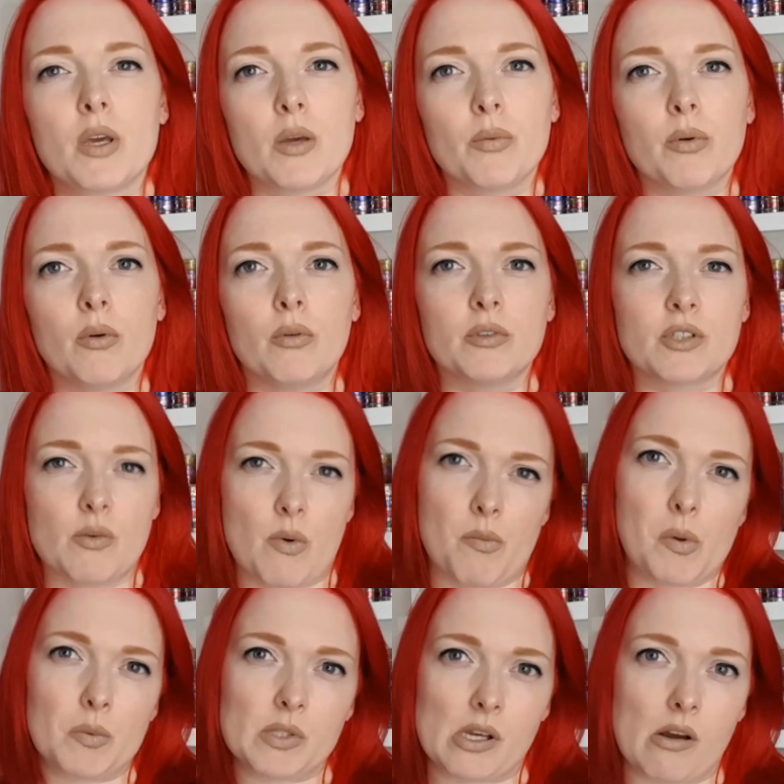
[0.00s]
people. So
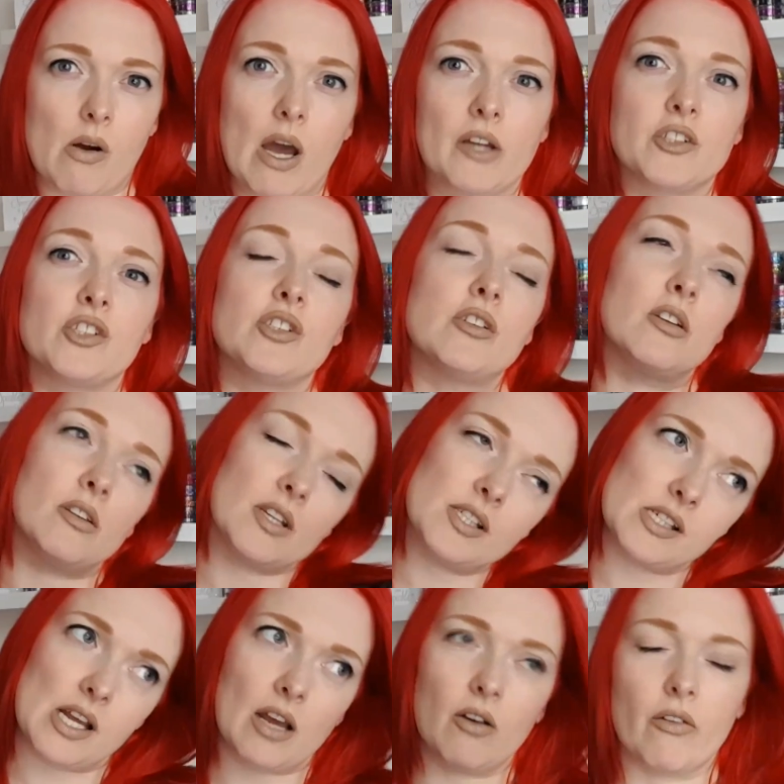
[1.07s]
when people say, "Oh, how did you do
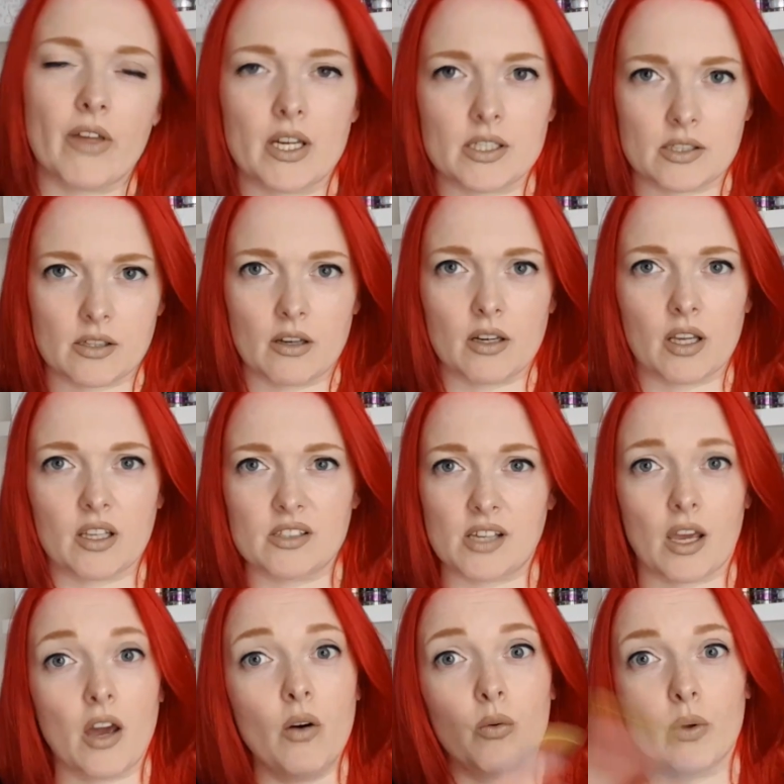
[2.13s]
this nail or that design?" I could
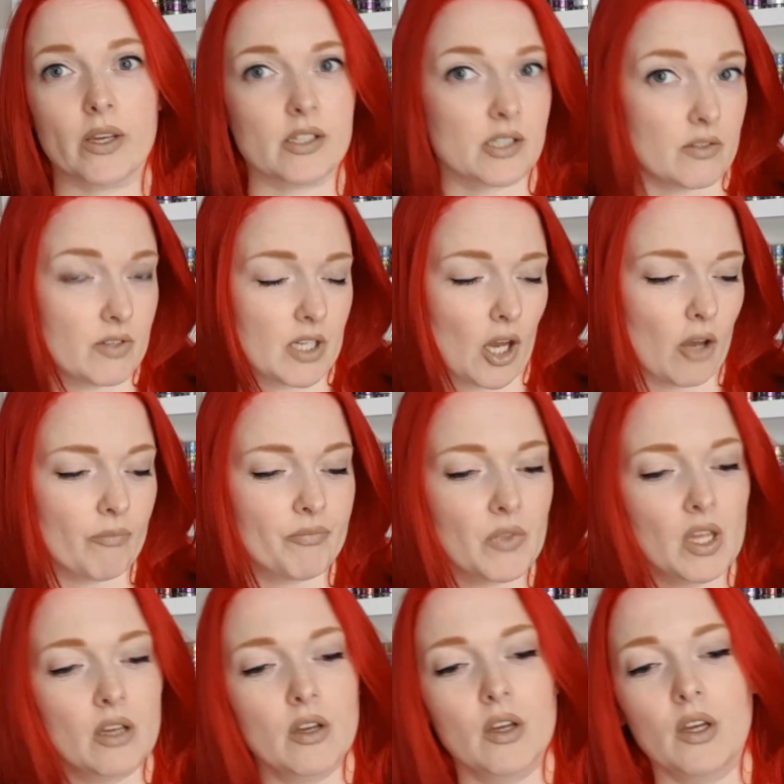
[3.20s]
say, "Oh, here's the video."
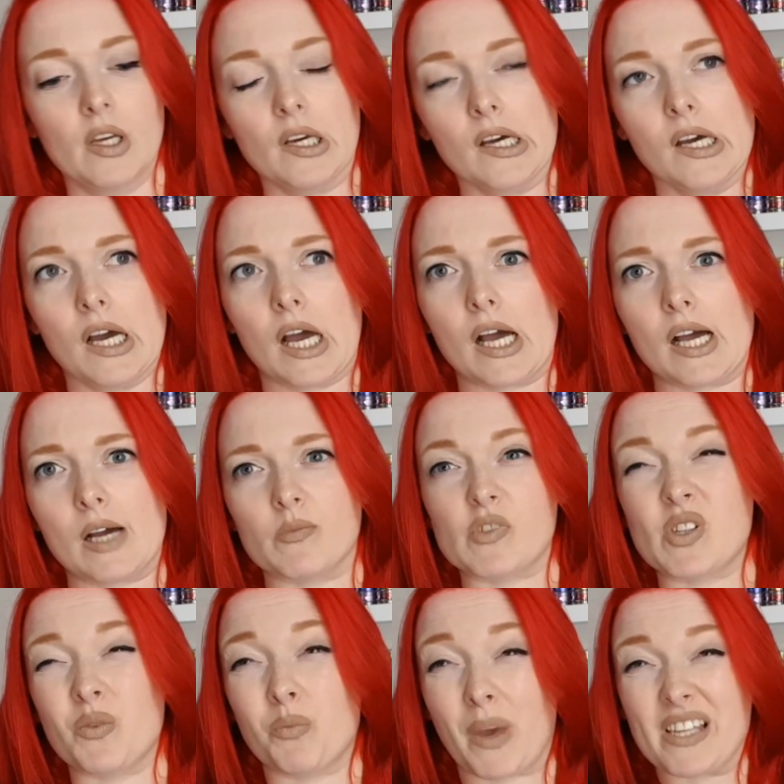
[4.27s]
Uh,
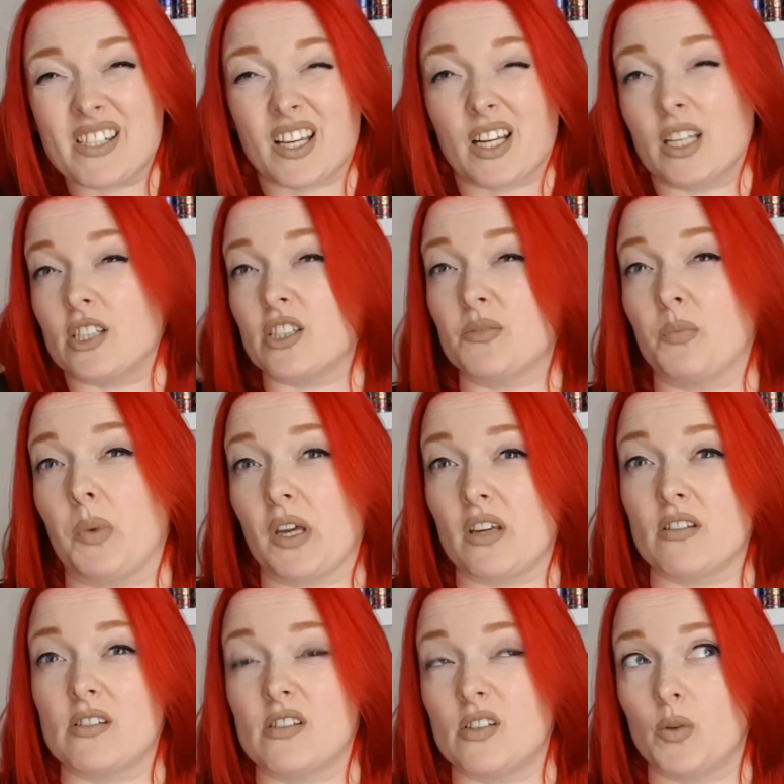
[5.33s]
so basically, just
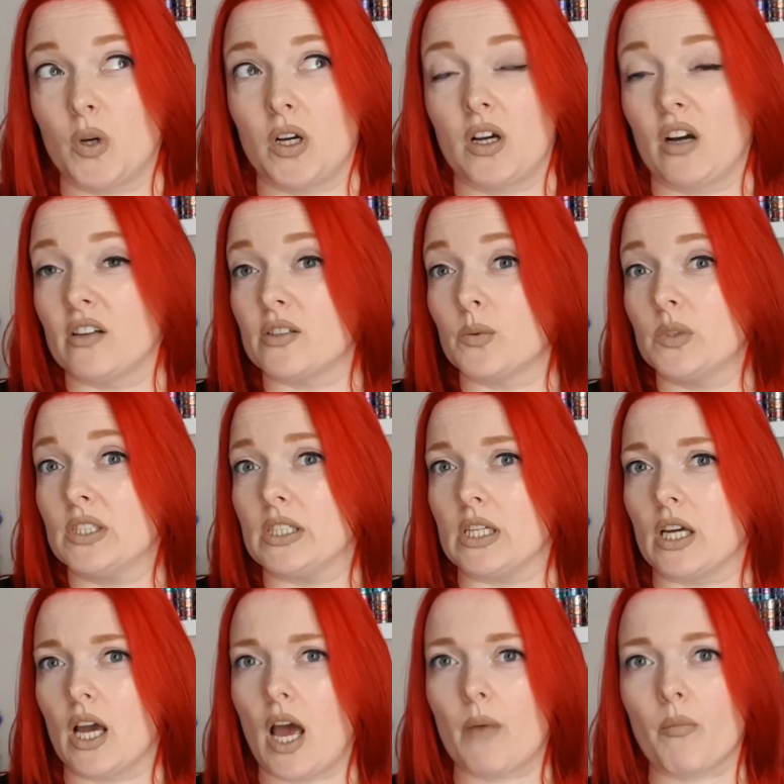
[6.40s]
because you guys wanted
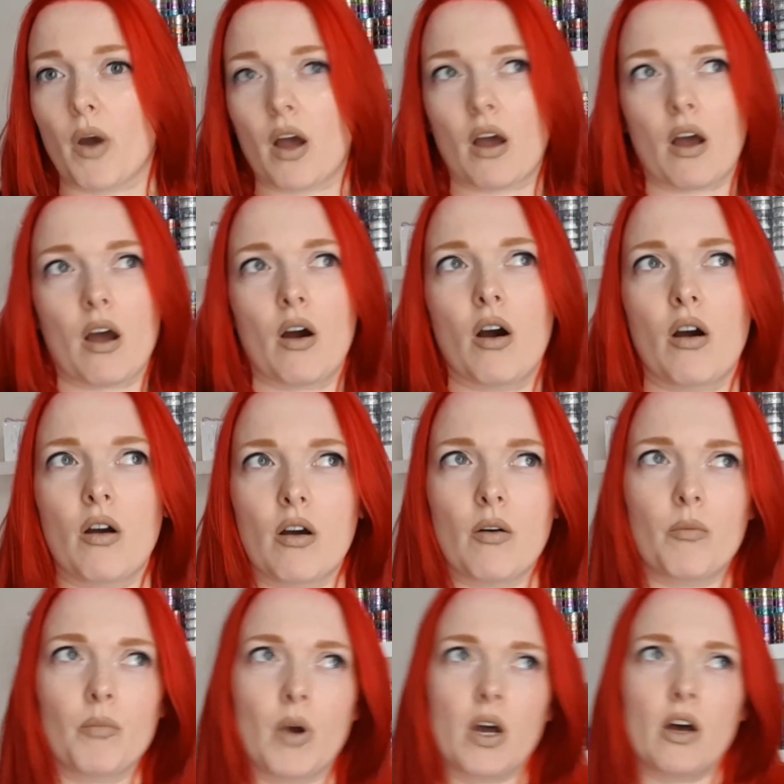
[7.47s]
it, um,
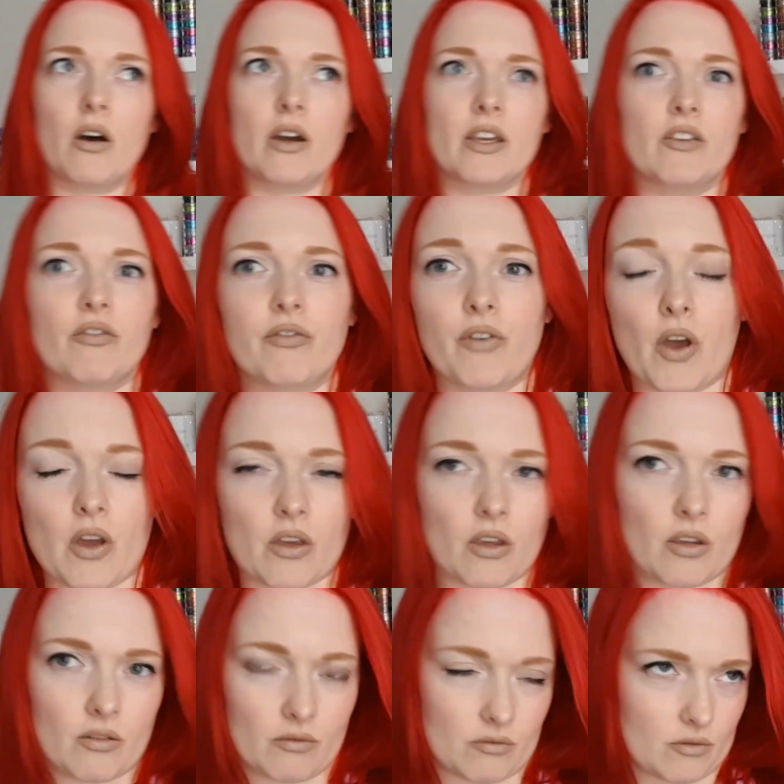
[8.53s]
um I
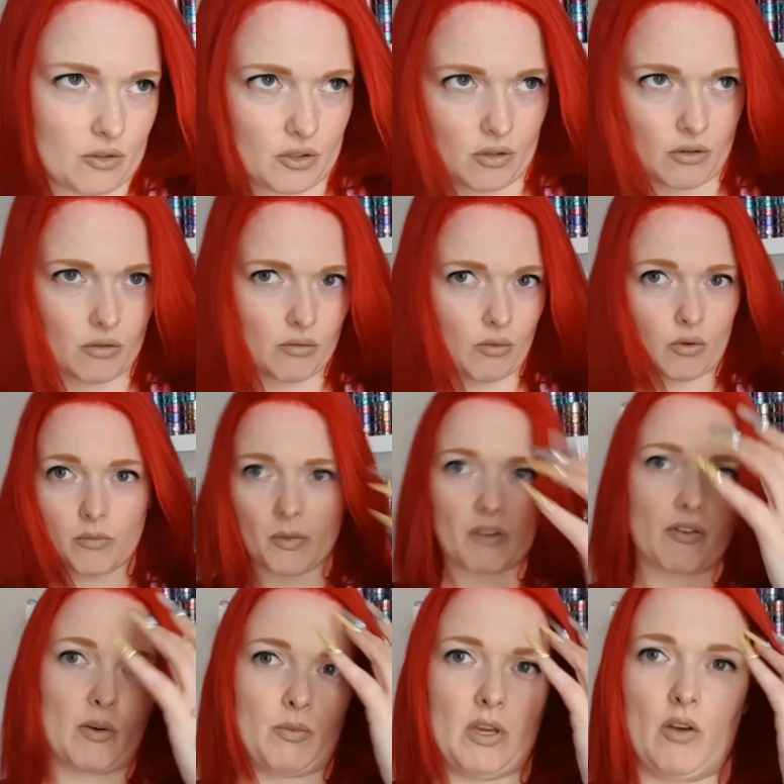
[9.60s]
do all of my
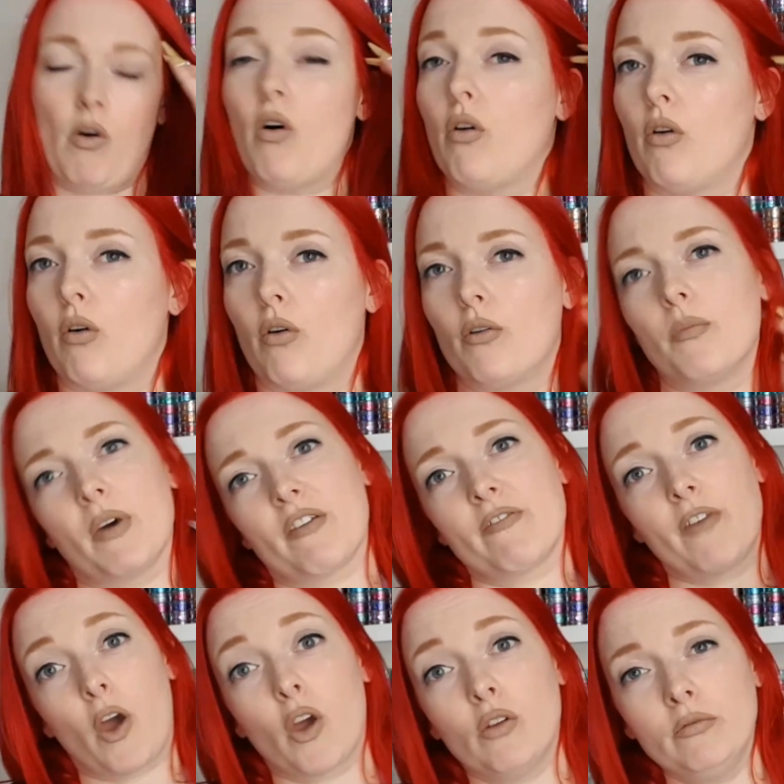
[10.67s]
filming on my
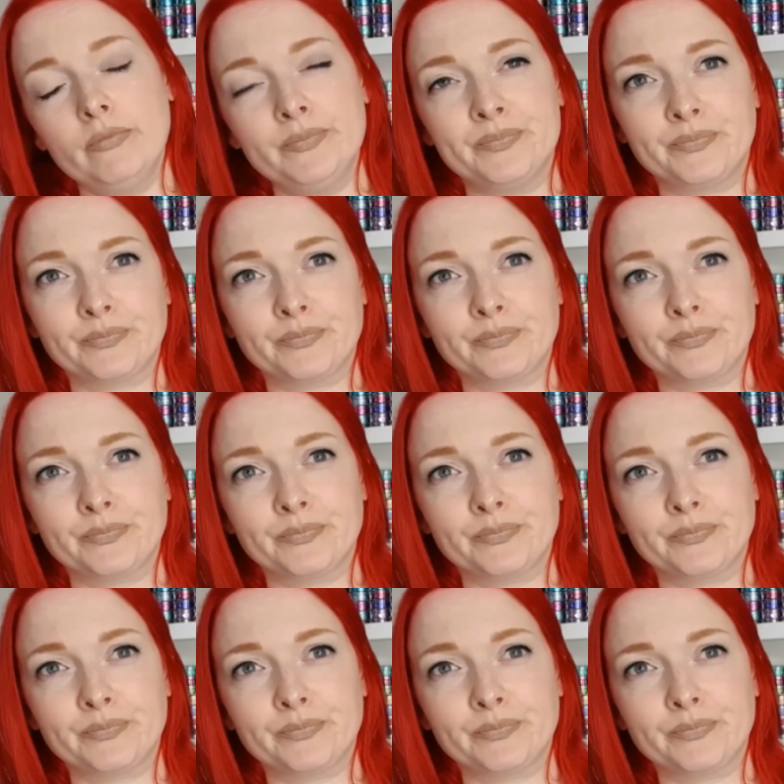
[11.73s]
phone